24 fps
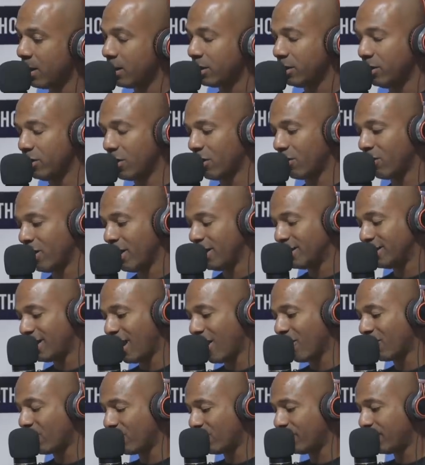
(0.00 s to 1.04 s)
You know,
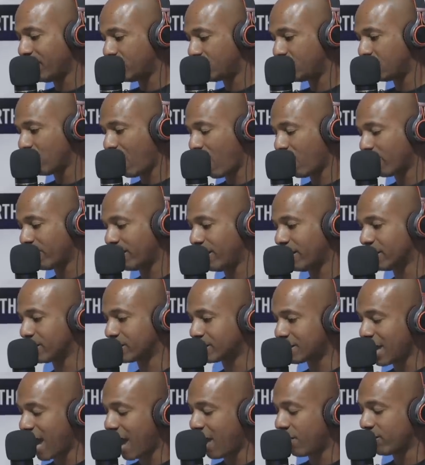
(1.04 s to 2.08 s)
they're going to get you out of here in
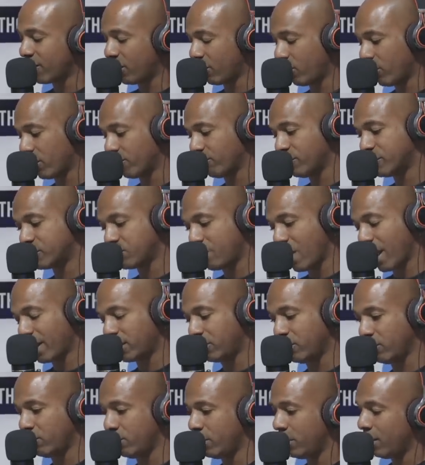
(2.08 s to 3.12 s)
style. They're going to
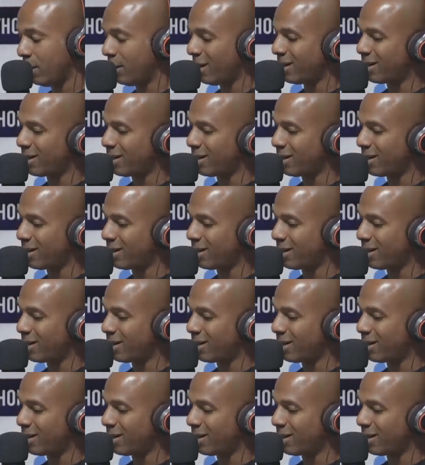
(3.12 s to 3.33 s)
respect you.